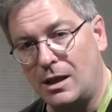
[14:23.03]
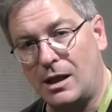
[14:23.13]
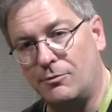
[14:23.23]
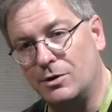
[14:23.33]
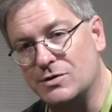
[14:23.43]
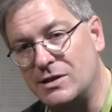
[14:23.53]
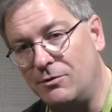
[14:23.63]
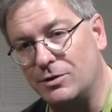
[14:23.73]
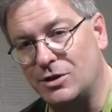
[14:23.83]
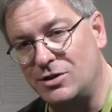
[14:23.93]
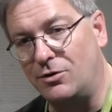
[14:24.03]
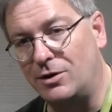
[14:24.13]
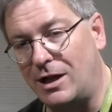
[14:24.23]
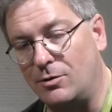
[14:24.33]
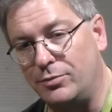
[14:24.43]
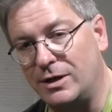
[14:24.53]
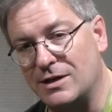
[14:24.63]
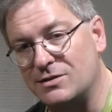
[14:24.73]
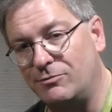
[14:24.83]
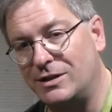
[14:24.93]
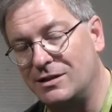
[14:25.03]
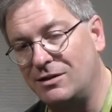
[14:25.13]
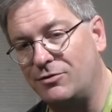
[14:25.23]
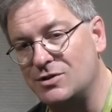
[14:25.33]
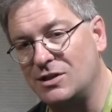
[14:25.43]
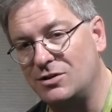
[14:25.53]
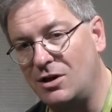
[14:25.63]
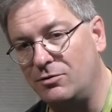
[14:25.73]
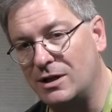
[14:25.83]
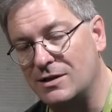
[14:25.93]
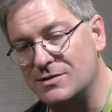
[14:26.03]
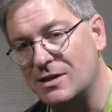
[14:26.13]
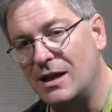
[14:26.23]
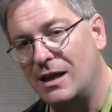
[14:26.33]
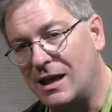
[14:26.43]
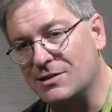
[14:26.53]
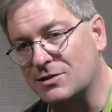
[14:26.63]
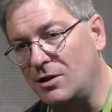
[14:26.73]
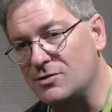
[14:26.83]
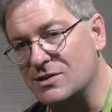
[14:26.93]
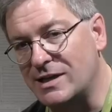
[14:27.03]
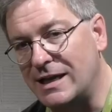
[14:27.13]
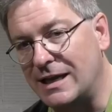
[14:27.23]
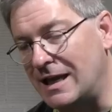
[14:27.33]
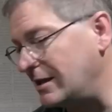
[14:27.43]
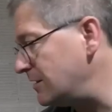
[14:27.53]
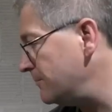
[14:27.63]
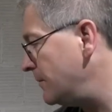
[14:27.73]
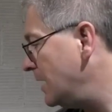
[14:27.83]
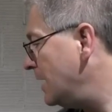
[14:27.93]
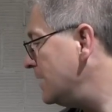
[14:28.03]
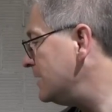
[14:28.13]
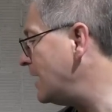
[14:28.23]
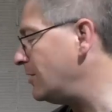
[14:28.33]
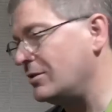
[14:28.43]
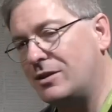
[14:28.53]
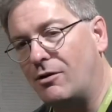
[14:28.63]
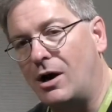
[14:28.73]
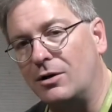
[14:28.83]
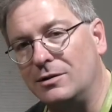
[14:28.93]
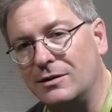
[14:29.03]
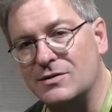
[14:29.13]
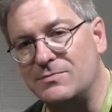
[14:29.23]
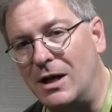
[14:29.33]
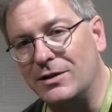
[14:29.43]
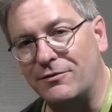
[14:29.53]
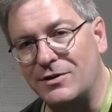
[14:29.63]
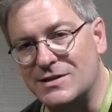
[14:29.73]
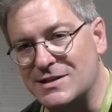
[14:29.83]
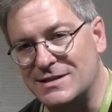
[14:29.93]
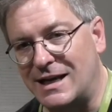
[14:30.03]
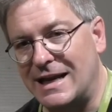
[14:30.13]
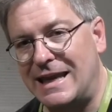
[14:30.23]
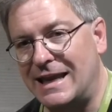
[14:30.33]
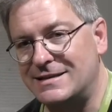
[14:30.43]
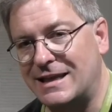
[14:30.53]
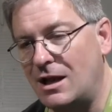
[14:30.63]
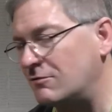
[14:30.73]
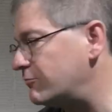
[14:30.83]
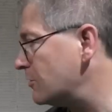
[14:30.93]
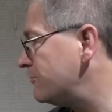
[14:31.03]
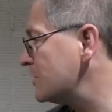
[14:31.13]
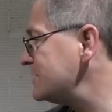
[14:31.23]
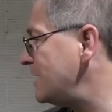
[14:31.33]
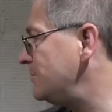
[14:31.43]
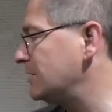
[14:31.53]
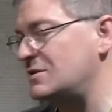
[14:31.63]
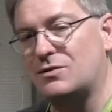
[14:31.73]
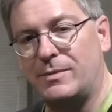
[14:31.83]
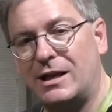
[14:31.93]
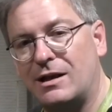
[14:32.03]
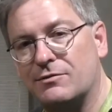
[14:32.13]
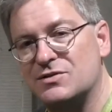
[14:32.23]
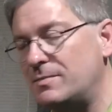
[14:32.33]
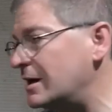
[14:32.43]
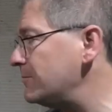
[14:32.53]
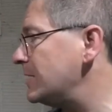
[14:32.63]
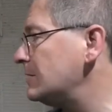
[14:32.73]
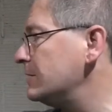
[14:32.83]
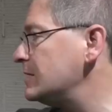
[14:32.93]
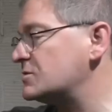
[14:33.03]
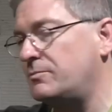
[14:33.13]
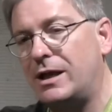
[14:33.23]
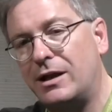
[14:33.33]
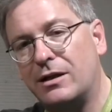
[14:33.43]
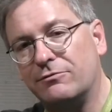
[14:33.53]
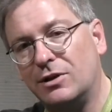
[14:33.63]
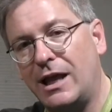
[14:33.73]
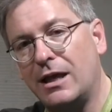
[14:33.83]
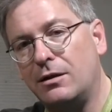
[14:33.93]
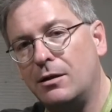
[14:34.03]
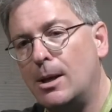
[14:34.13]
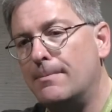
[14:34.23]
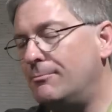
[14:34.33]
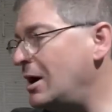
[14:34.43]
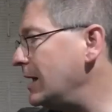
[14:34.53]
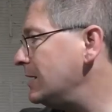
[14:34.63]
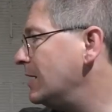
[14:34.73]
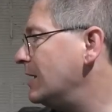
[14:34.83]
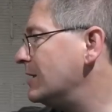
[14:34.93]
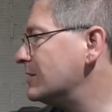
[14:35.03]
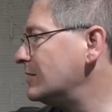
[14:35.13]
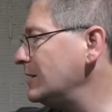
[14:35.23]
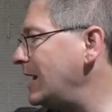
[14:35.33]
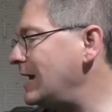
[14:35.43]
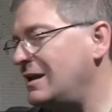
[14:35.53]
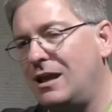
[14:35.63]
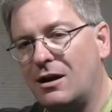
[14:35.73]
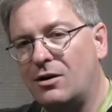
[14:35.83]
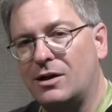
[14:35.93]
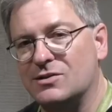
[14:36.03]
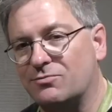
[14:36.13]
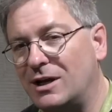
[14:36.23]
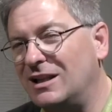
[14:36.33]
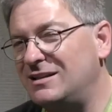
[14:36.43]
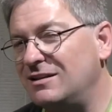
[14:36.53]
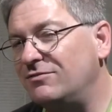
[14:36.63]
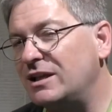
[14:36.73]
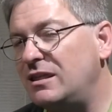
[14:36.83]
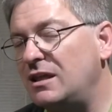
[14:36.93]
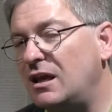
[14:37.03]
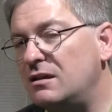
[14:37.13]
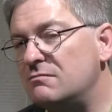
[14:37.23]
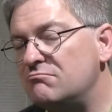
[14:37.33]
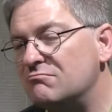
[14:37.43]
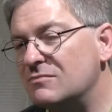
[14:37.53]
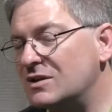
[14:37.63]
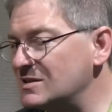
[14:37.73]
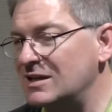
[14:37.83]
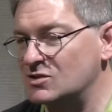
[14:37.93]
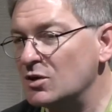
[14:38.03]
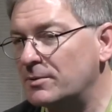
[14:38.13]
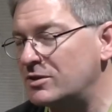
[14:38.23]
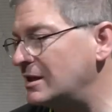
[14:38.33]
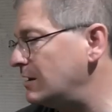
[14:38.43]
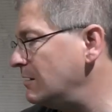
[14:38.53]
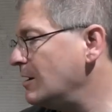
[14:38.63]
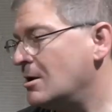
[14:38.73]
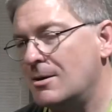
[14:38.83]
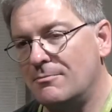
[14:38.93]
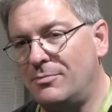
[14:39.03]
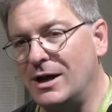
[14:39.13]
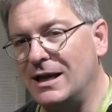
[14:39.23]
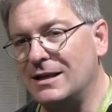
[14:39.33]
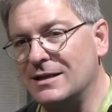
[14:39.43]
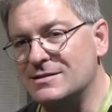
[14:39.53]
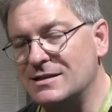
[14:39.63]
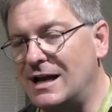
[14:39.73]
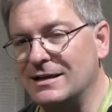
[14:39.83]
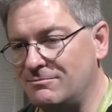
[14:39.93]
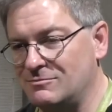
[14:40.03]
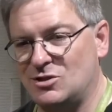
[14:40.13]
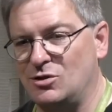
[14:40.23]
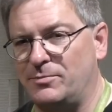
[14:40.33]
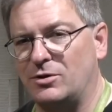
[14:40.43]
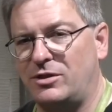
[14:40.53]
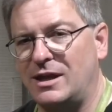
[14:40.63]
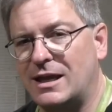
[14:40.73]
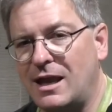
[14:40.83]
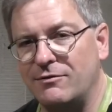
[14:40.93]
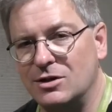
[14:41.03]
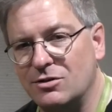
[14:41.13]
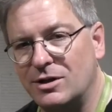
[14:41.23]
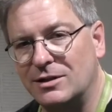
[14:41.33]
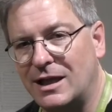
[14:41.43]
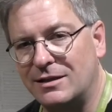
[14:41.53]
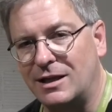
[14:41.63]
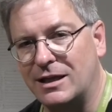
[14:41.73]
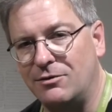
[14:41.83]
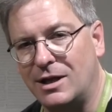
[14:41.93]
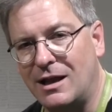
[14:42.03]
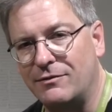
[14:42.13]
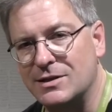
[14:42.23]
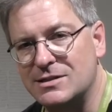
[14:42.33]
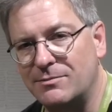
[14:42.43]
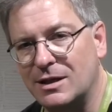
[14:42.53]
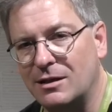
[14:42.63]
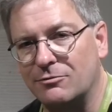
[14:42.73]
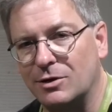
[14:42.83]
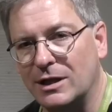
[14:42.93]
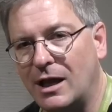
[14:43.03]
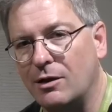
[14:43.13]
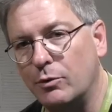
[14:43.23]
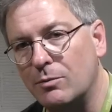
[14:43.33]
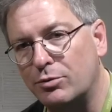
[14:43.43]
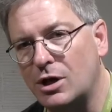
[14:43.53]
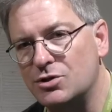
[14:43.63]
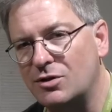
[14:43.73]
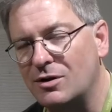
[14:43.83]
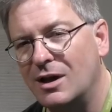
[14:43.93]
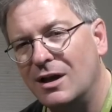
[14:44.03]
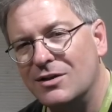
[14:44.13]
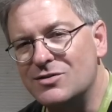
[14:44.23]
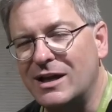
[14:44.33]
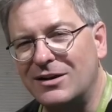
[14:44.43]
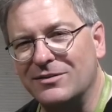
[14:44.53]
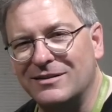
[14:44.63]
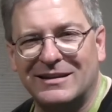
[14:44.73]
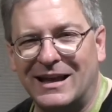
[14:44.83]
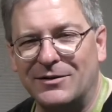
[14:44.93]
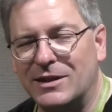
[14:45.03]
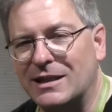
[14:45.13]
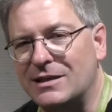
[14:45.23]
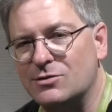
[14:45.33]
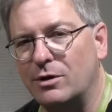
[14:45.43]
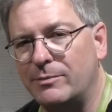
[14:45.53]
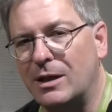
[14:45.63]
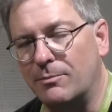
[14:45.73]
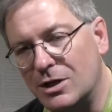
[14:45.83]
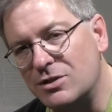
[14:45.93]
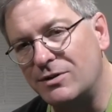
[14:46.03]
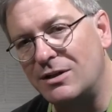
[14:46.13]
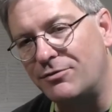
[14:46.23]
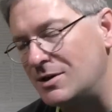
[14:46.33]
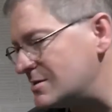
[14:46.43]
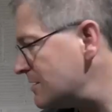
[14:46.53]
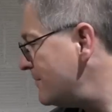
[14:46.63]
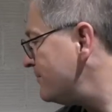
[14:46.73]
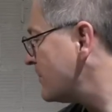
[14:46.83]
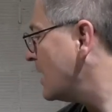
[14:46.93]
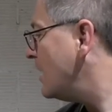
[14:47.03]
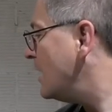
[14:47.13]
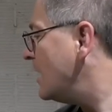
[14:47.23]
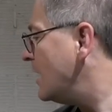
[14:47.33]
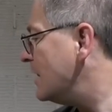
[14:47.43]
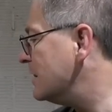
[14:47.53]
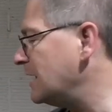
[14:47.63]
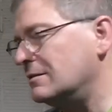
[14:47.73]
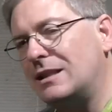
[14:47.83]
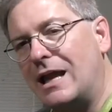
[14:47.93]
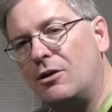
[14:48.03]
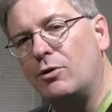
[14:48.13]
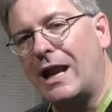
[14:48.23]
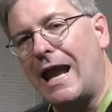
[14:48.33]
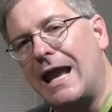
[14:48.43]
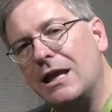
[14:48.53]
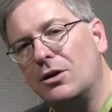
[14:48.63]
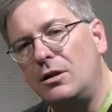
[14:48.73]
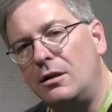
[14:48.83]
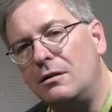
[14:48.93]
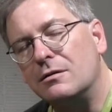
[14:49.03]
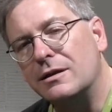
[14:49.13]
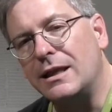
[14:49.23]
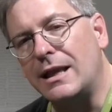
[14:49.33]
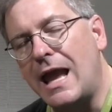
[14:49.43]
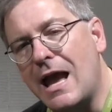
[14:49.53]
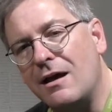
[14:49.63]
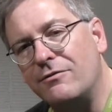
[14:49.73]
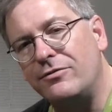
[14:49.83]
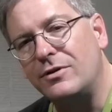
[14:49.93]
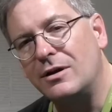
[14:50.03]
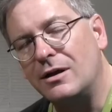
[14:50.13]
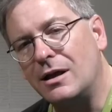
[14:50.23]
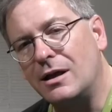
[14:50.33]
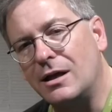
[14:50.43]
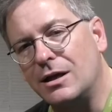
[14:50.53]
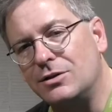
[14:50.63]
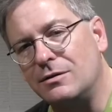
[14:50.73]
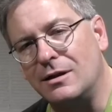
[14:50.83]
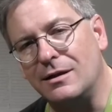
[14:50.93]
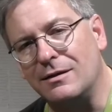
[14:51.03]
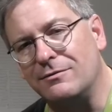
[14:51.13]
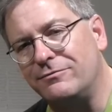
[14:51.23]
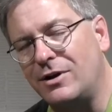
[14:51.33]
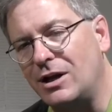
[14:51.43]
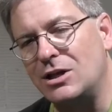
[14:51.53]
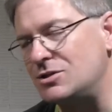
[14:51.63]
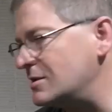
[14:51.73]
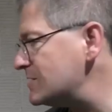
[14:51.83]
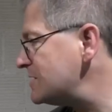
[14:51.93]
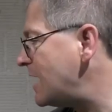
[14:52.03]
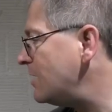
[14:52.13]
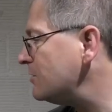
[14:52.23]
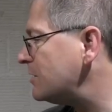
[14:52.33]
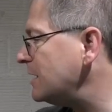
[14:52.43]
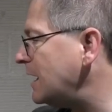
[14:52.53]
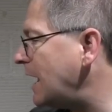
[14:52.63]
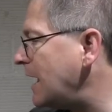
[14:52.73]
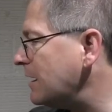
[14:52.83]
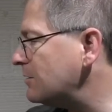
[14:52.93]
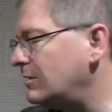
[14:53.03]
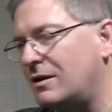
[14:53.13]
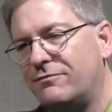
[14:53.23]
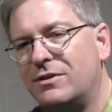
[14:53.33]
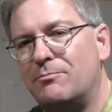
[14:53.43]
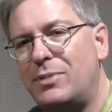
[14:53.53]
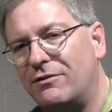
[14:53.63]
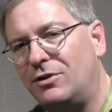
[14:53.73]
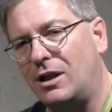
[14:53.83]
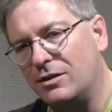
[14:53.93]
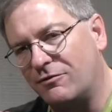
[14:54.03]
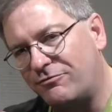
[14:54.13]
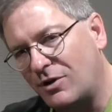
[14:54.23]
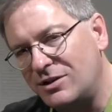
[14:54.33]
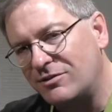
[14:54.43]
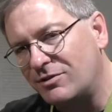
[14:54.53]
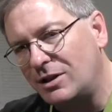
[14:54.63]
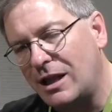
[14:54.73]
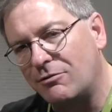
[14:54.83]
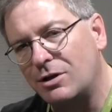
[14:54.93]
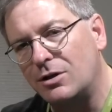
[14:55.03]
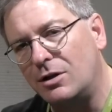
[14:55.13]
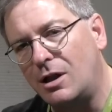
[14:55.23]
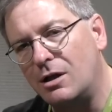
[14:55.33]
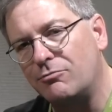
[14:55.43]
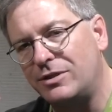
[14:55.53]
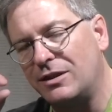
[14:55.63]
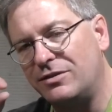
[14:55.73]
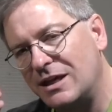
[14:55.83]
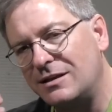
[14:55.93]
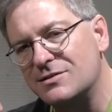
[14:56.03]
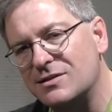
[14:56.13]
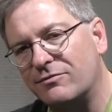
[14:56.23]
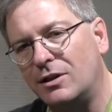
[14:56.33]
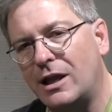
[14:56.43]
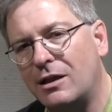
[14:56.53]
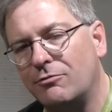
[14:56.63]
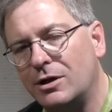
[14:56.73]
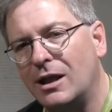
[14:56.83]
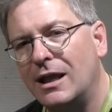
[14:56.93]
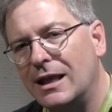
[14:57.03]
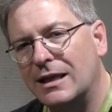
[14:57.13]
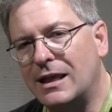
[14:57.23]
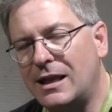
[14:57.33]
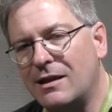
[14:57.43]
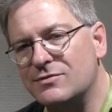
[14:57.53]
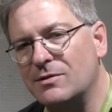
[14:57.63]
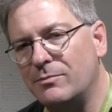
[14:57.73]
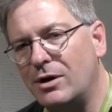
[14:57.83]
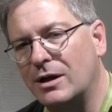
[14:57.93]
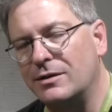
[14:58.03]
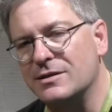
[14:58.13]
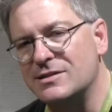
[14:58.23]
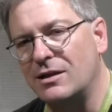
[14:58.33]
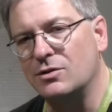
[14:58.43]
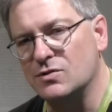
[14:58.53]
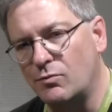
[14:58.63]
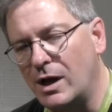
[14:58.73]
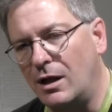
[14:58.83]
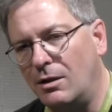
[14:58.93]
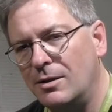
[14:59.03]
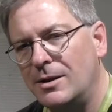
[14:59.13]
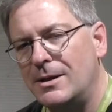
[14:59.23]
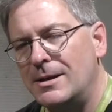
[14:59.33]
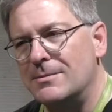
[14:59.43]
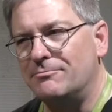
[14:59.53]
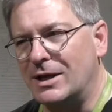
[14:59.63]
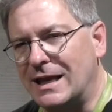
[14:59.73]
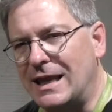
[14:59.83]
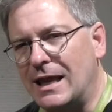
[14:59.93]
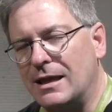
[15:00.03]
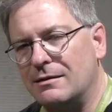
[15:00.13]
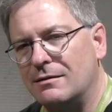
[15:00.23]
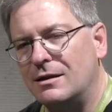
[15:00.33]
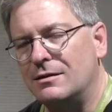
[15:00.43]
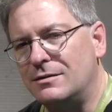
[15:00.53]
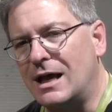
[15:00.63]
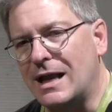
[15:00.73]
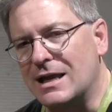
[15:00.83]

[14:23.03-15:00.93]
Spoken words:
And we'll see what the tonal output is and what the difference in tone is as close as I can get them. Now, there are small differences that I can't account for. For example, these are made out of spotted metal and these are made out of lead. But the lead here is relatively thin. It's not super thin, but it's not super thick, heavy-duty lead like you would have on something on really high wind pressure. So I don't think that's going to make much of a difference. The languid angle can have a variation in sound. The angle of the bevel on the front of the languid, along with the thickness of the languid, can have some bearing on the sound as well. But again, not